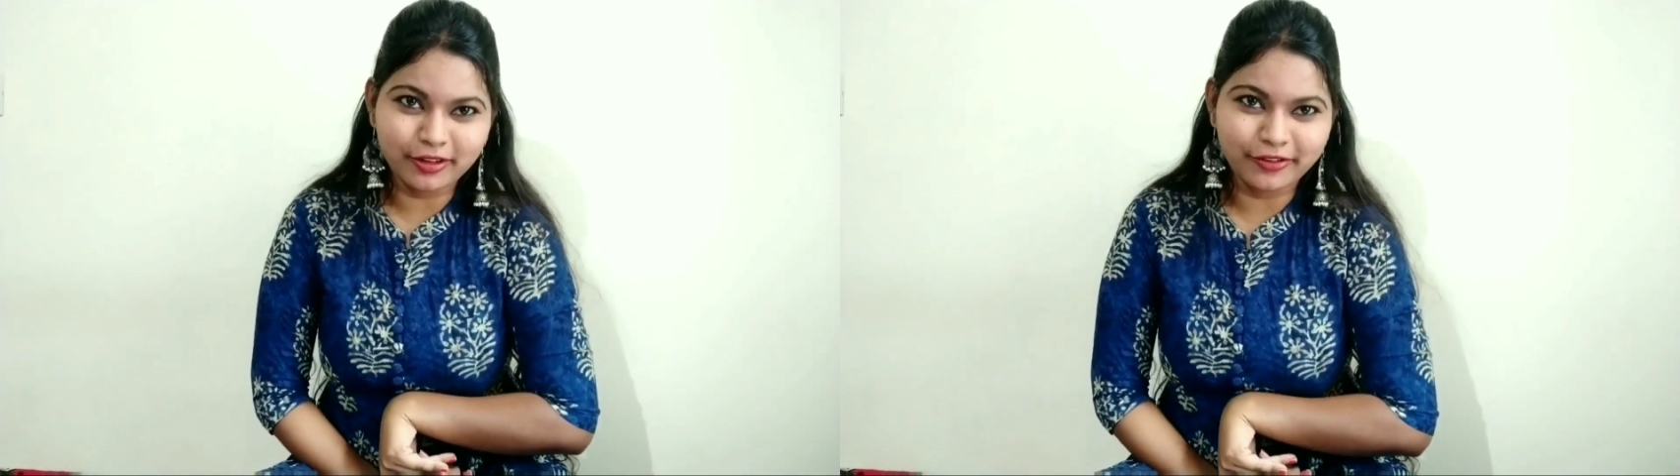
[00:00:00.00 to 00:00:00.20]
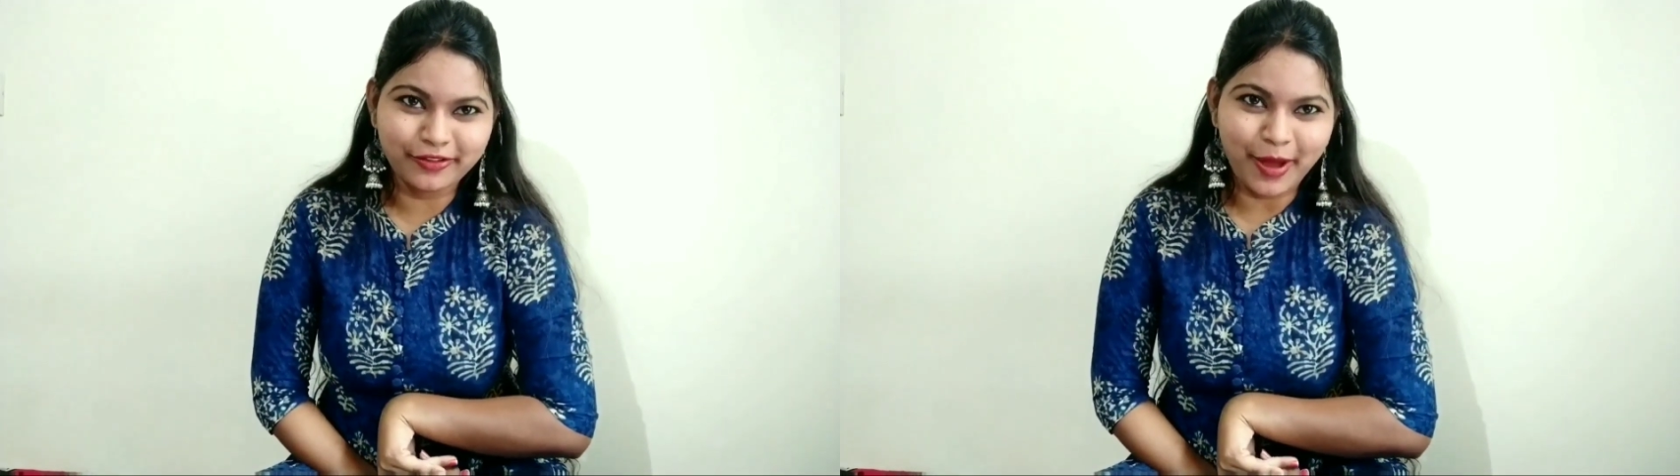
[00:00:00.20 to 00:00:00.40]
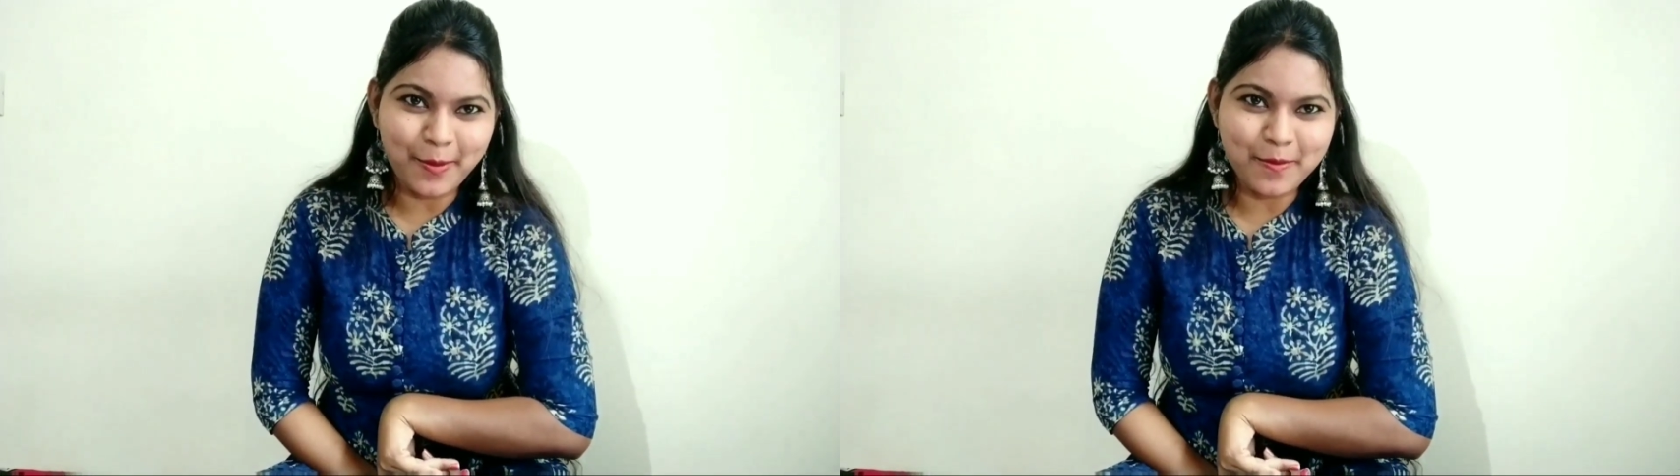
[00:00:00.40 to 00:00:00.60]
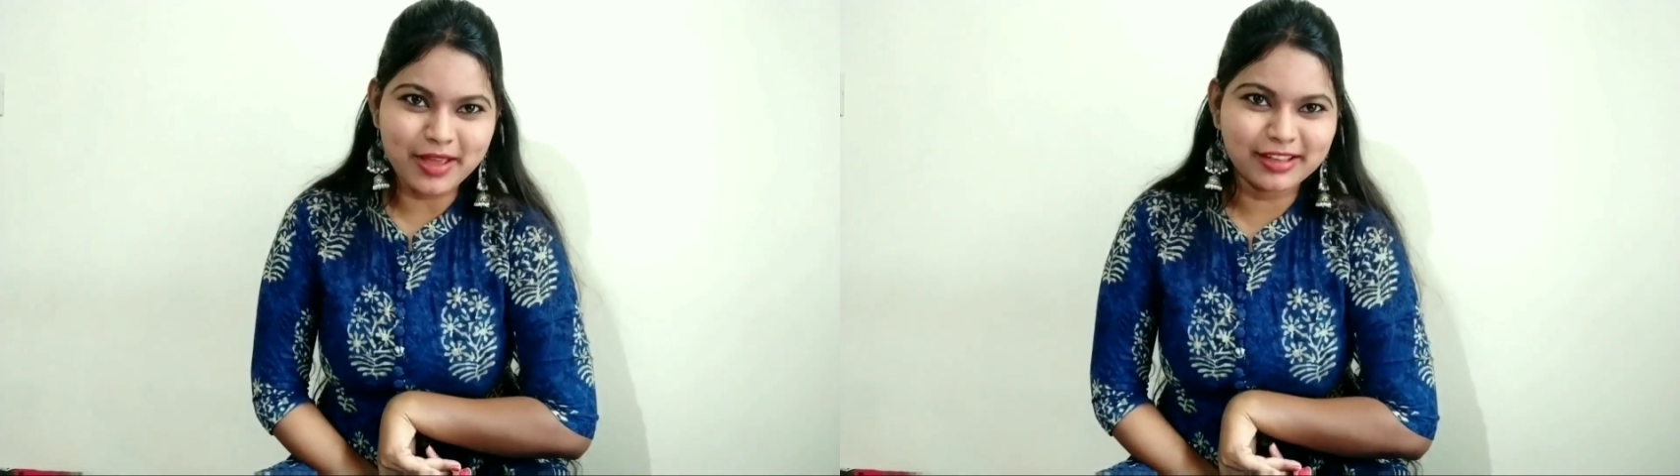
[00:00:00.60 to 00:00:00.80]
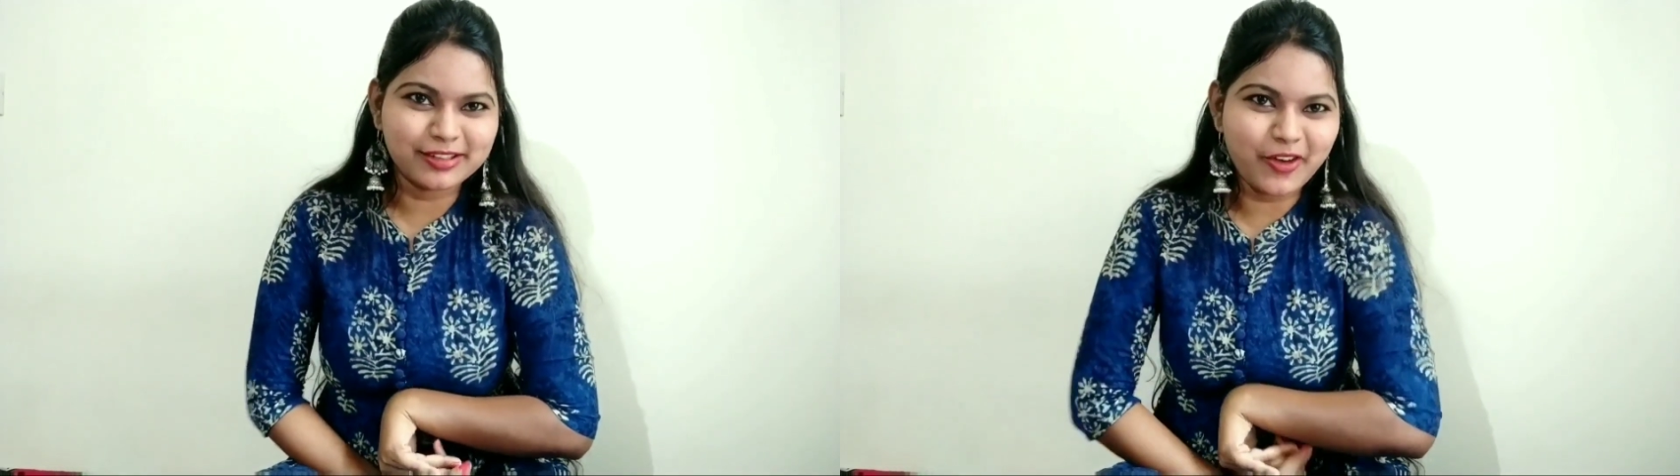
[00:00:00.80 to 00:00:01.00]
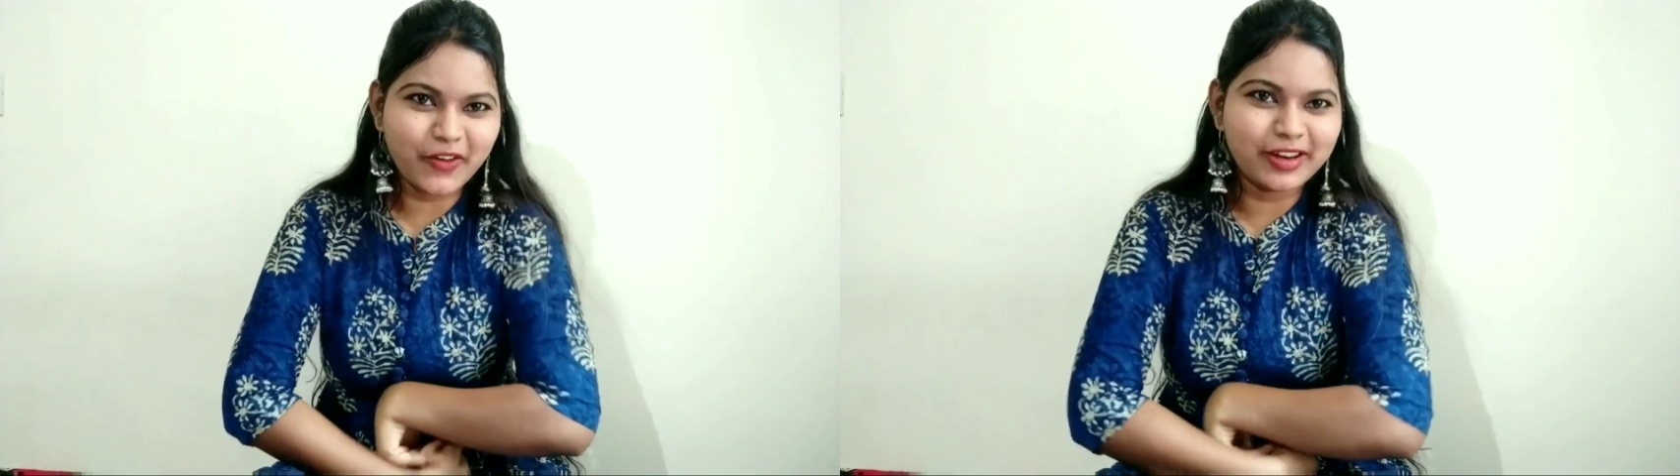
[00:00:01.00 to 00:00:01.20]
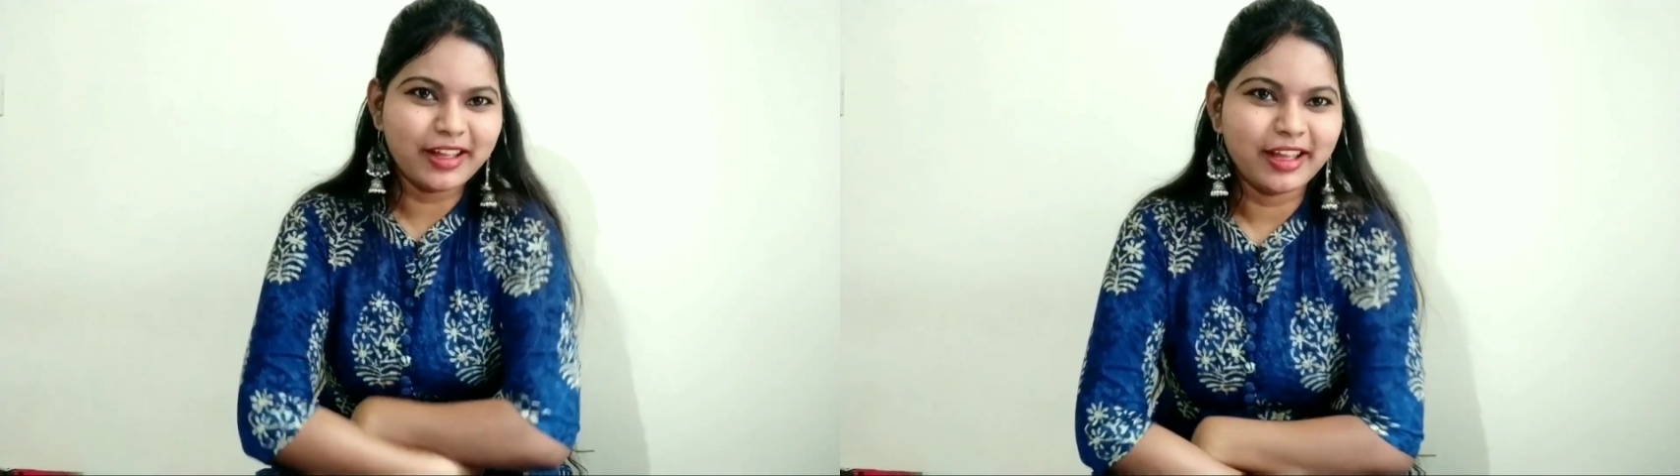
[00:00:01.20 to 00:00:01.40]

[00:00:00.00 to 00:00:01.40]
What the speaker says: of Amazon,